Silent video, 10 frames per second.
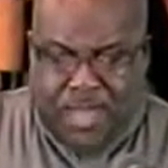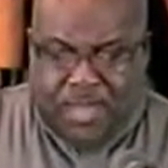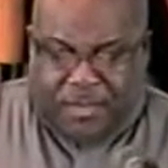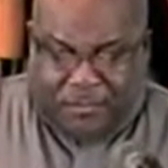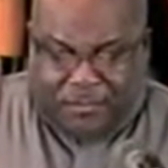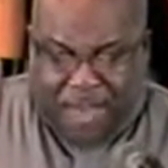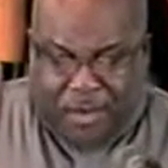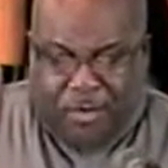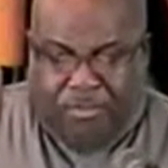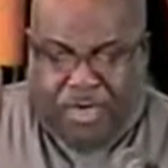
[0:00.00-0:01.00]
The
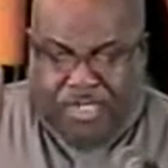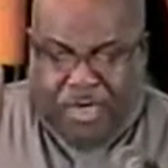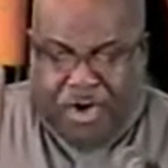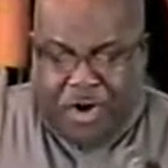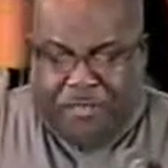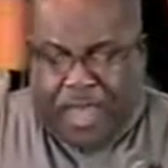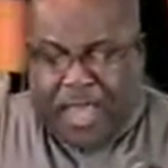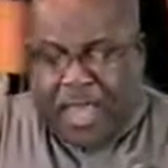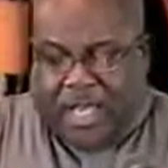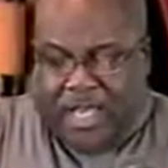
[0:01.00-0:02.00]
Federal Reserve
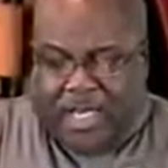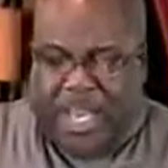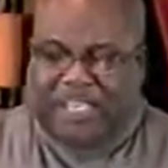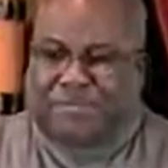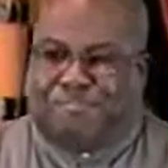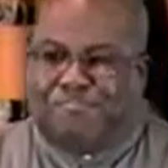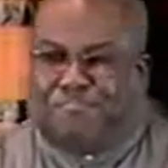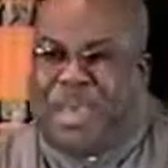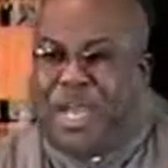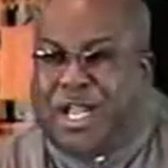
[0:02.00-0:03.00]
collects
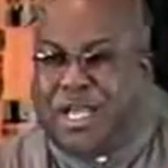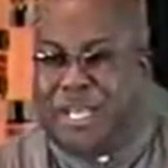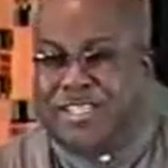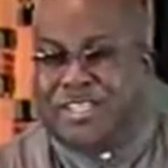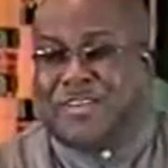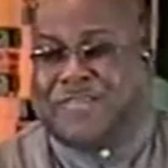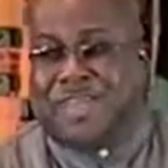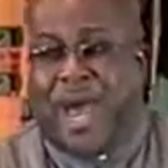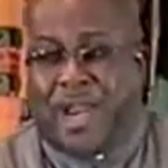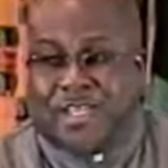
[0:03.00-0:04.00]
billions of
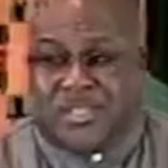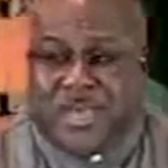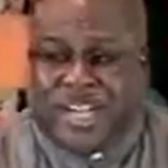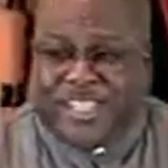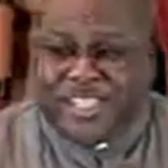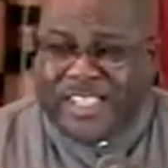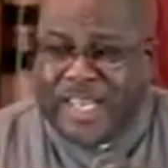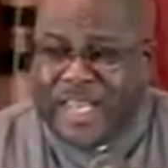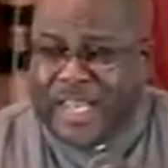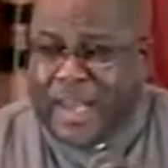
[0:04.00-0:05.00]
dollars. What did I just
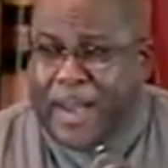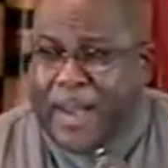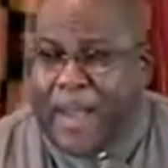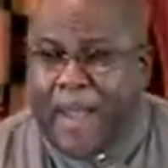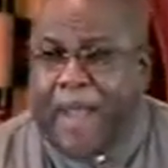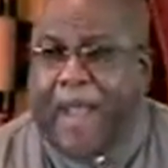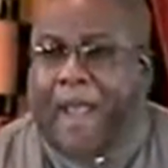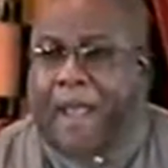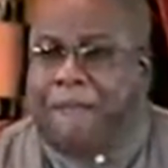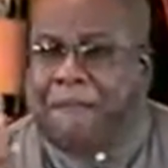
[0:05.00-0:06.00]
say?
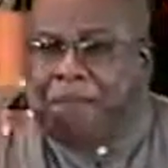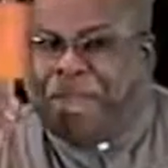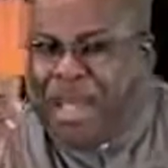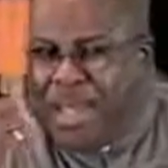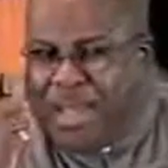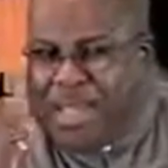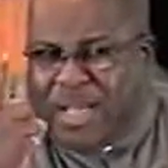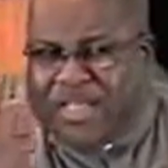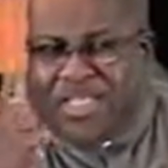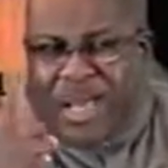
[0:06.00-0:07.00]
Billions.
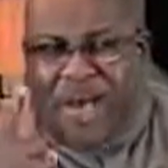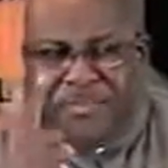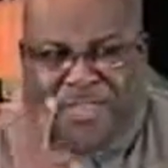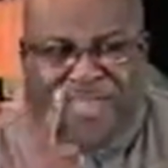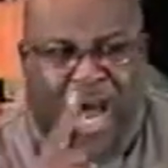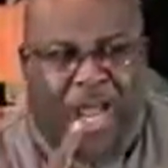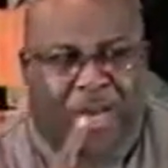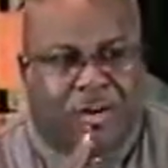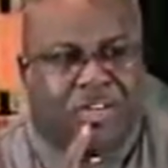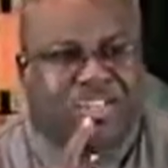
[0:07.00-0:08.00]
Billions of
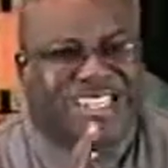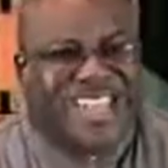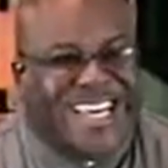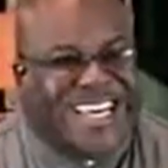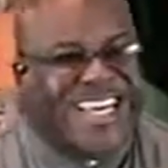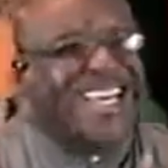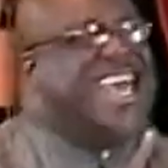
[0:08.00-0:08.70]
dollars in